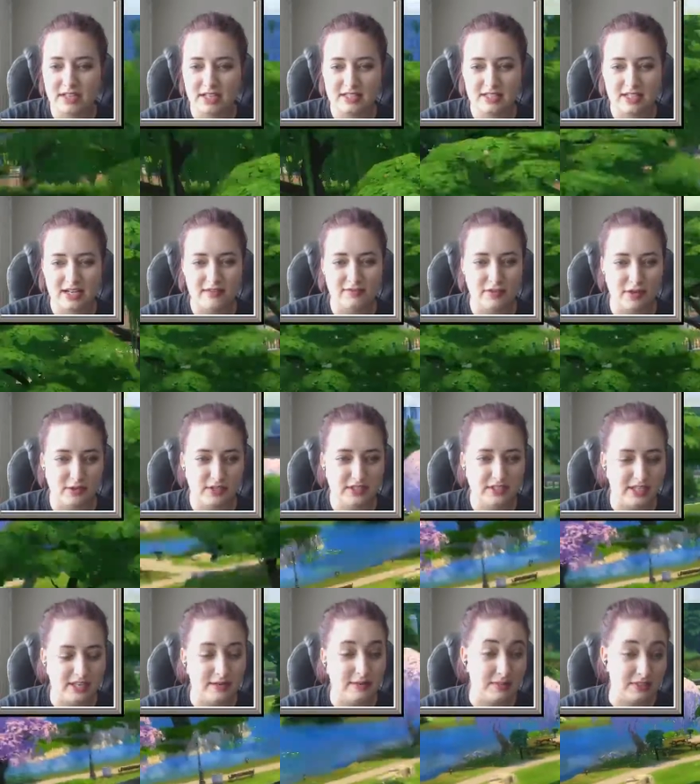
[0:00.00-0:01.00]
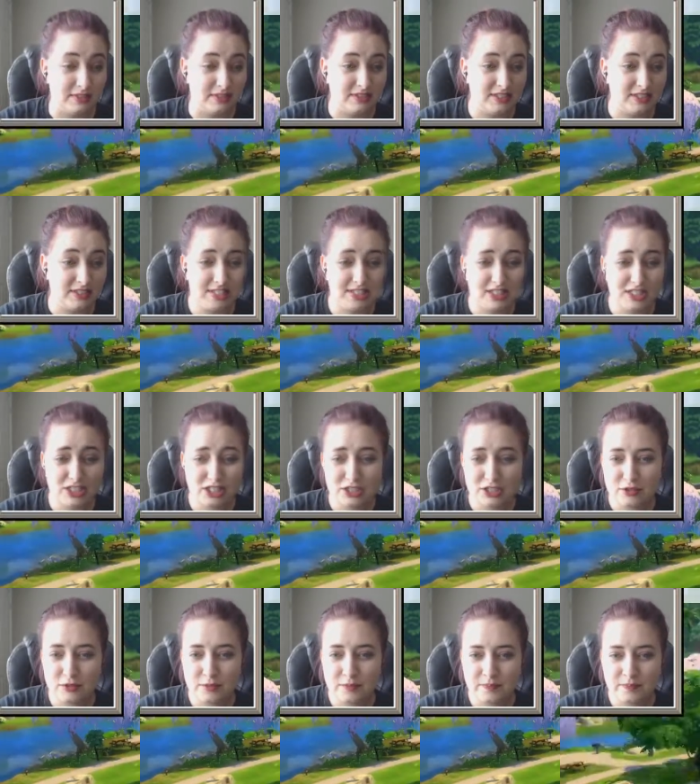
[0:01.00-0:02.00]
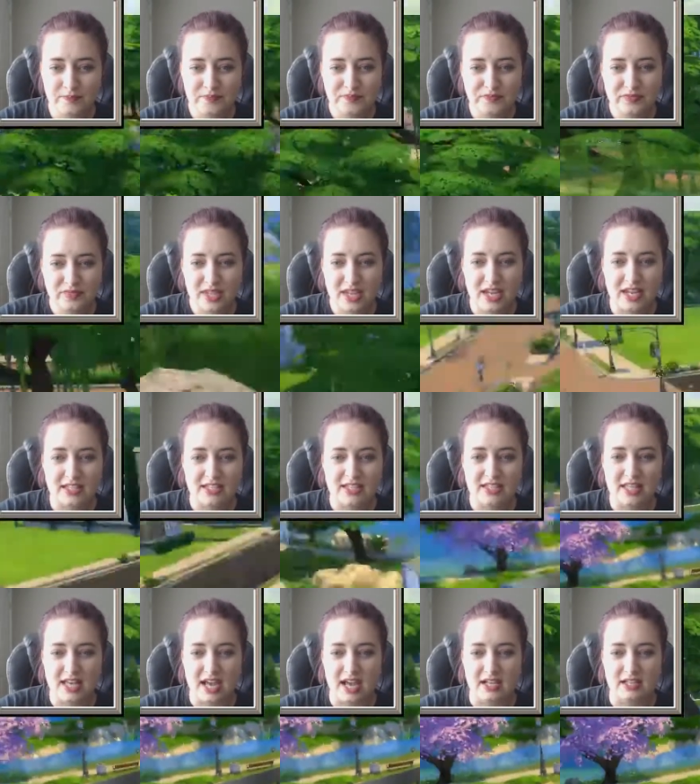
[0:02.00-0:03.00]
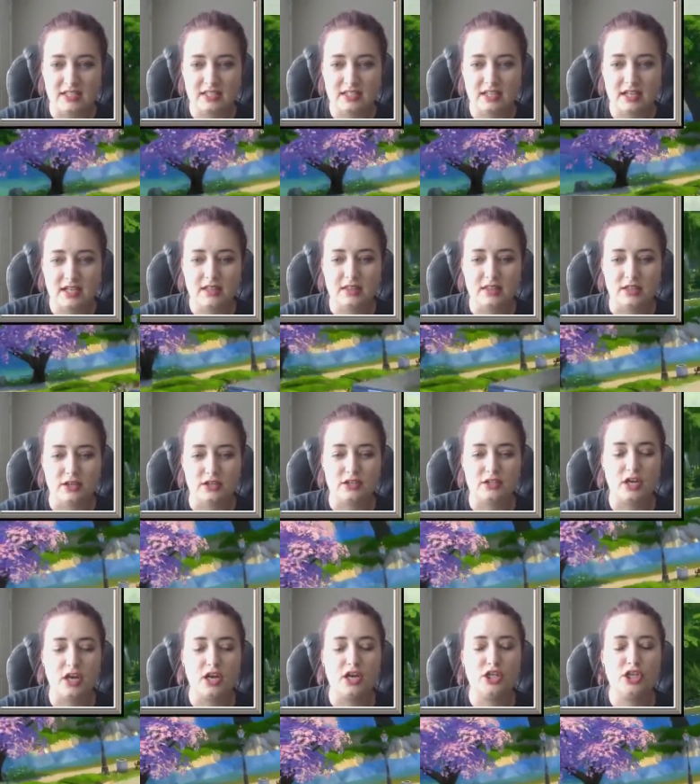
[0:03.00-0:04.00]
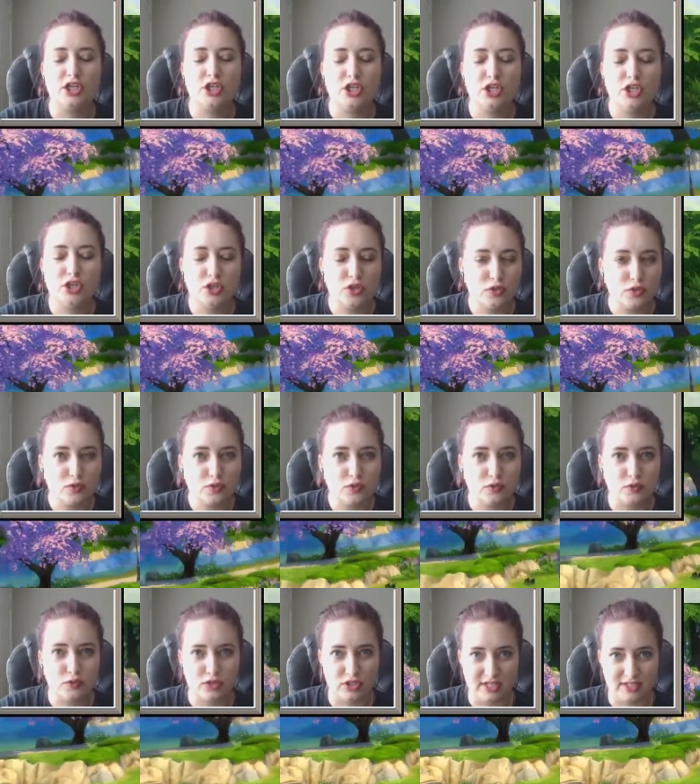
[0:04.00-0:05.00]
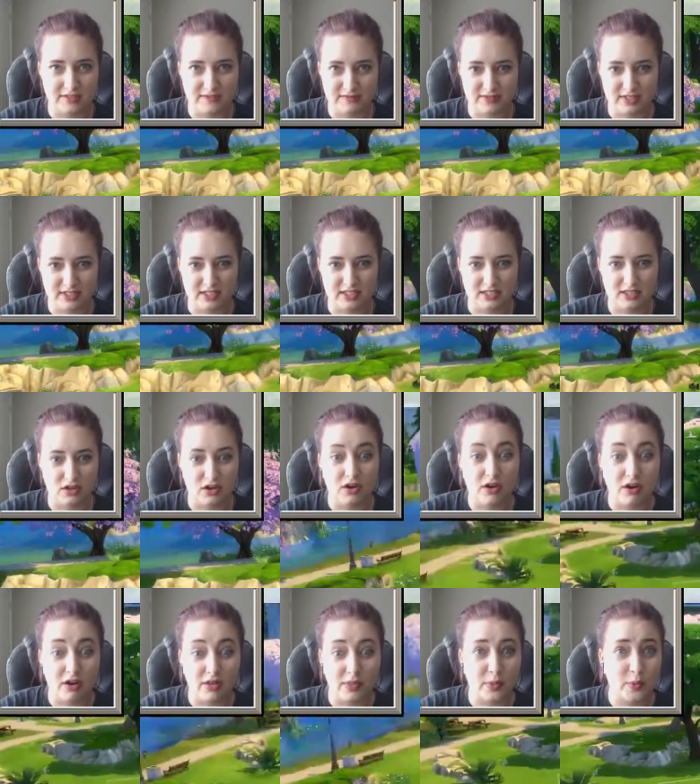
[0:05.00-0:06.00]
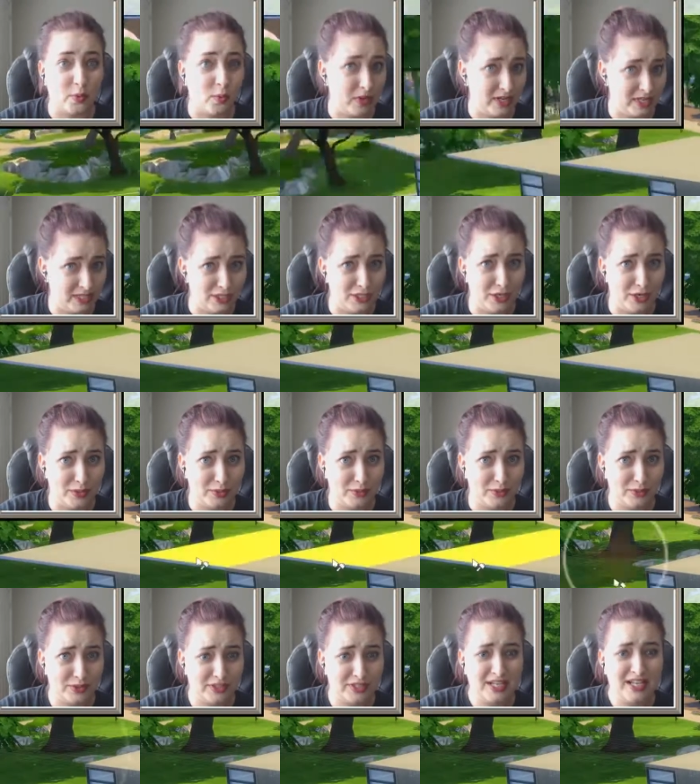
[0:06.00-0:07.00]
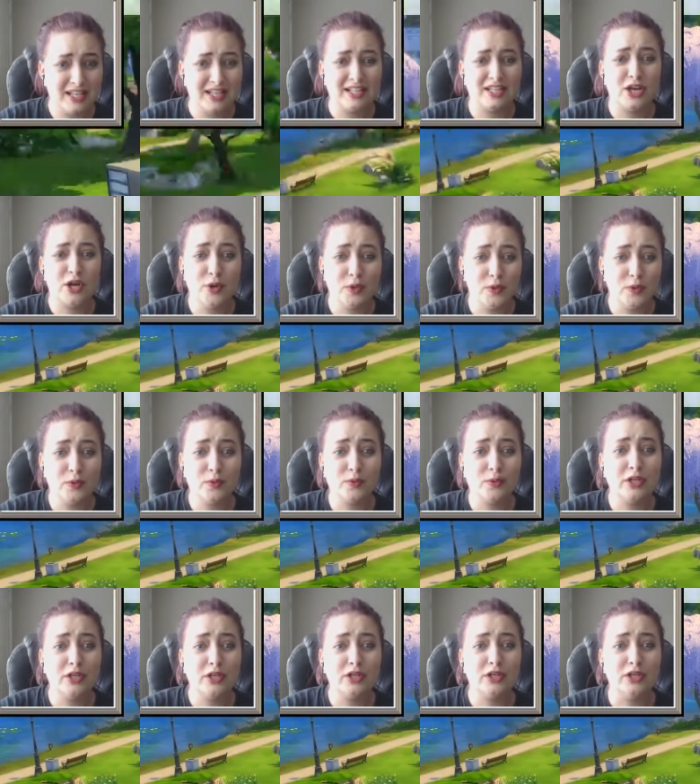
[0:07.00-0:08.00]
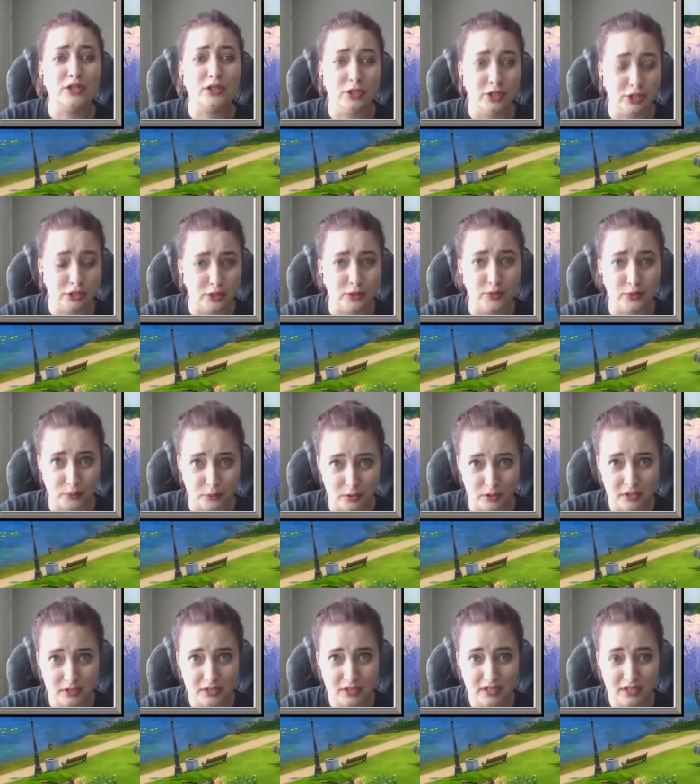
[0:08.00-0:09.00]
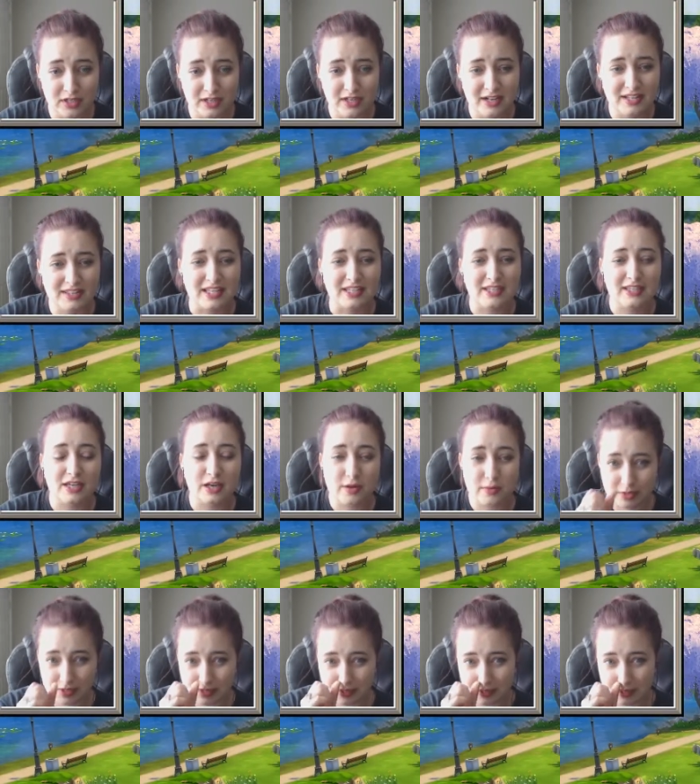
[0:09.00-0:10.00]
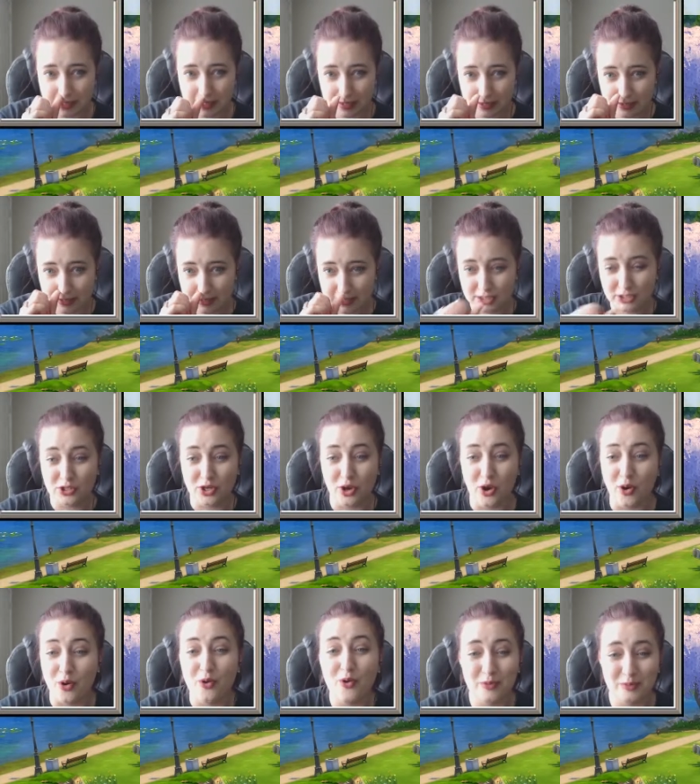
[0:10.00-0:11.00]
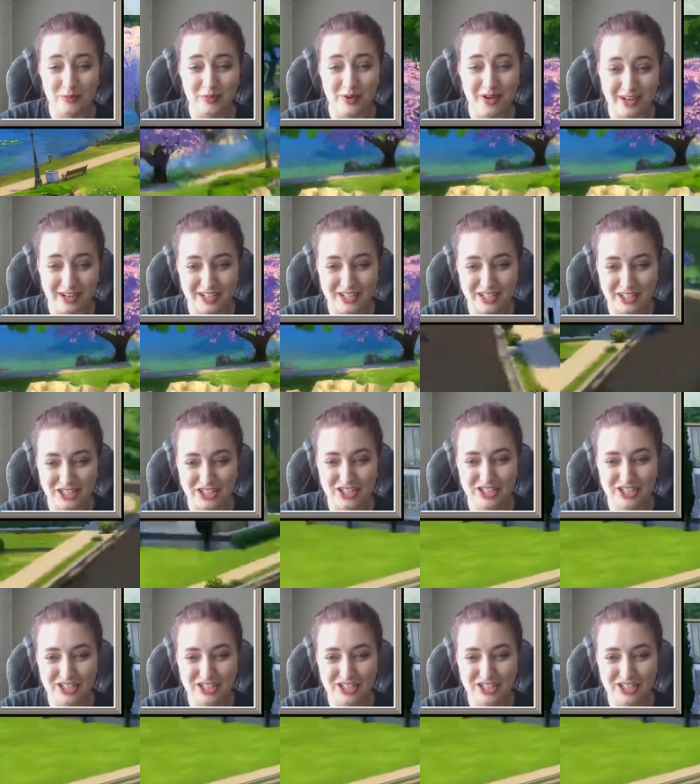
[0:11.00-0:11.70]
that I've noticed in building these two is that there's a huge emphasis on the windows. Who knew that there was so much,